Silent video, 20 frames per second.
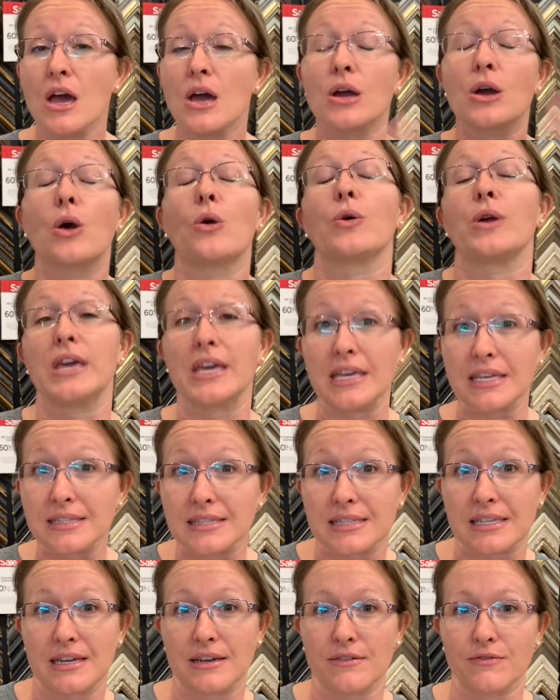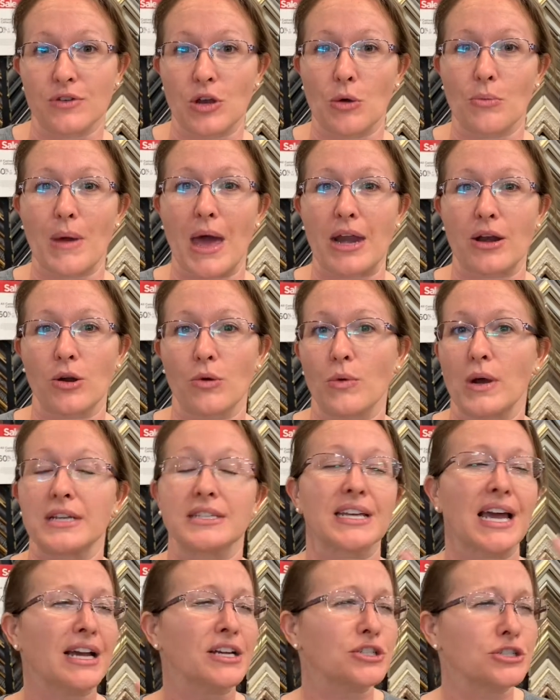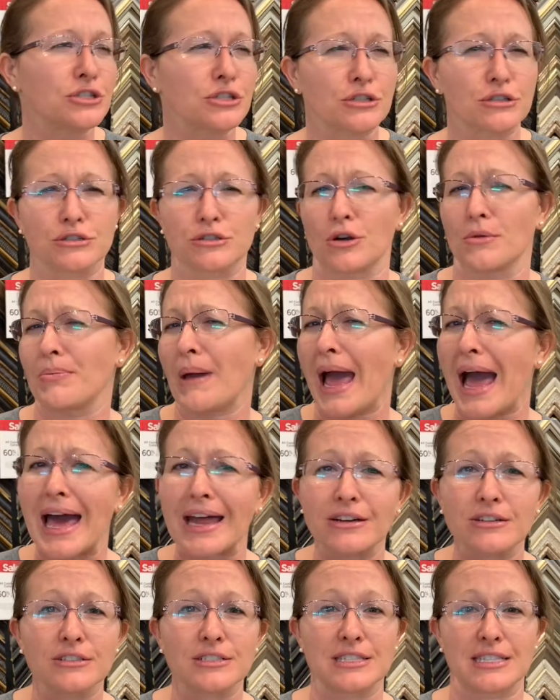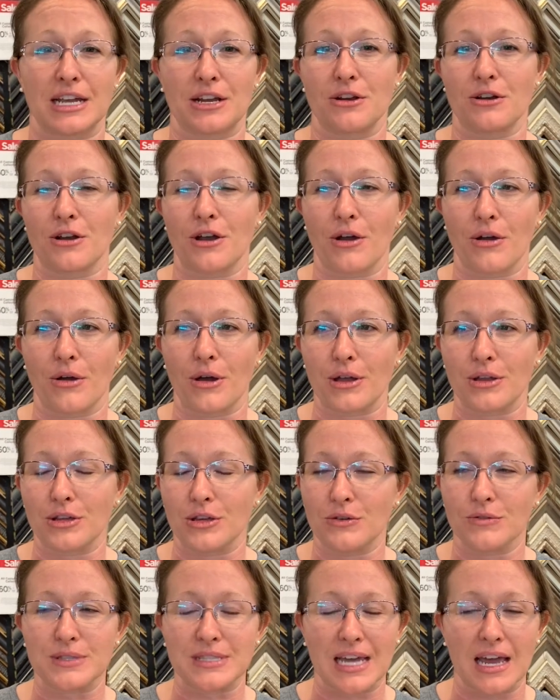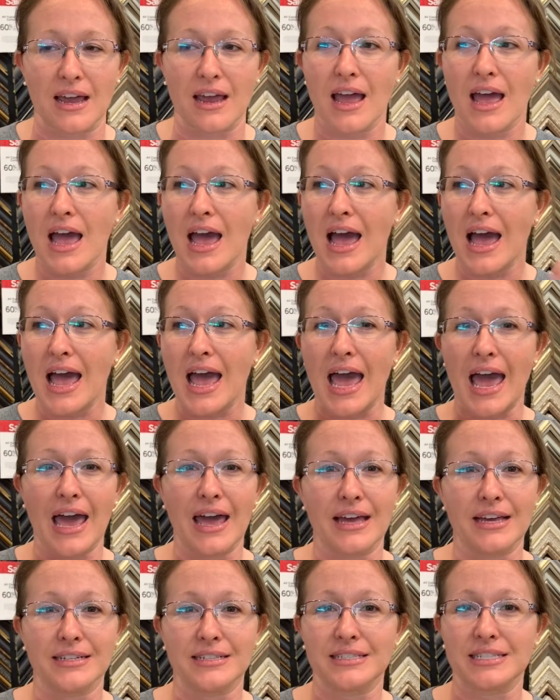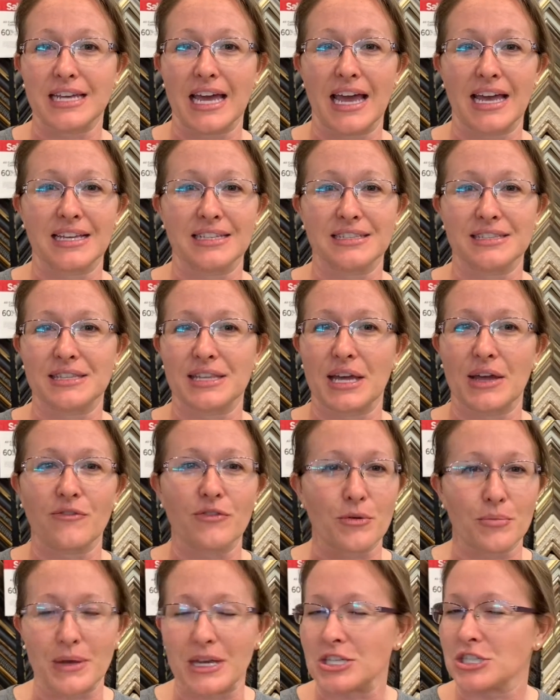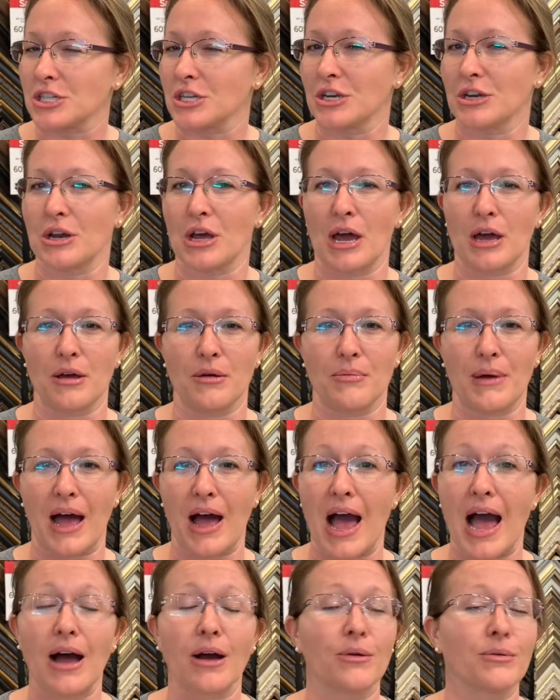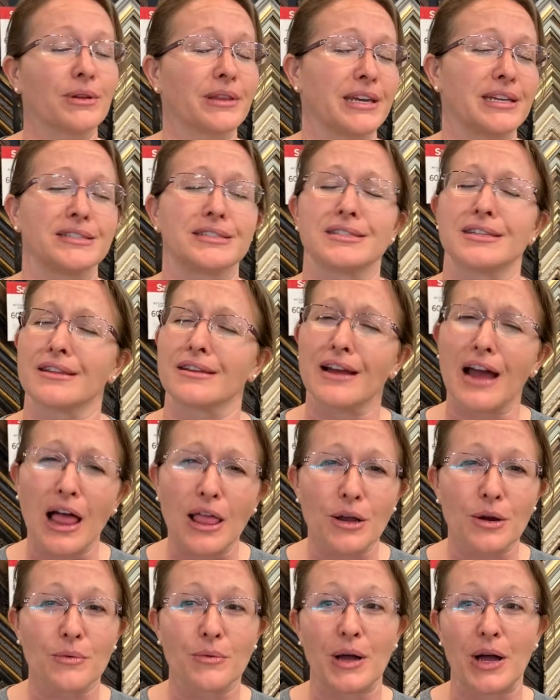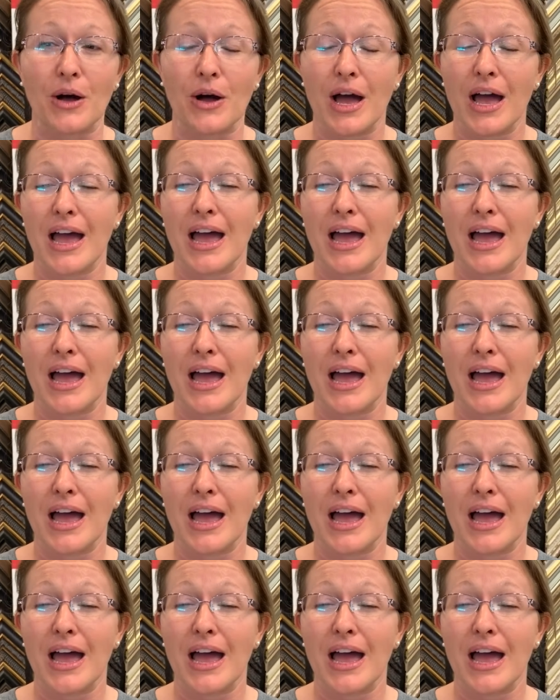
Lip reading: cohesive, no matter what textures or patterns that you're using, and the information about how it relates to the color wheel.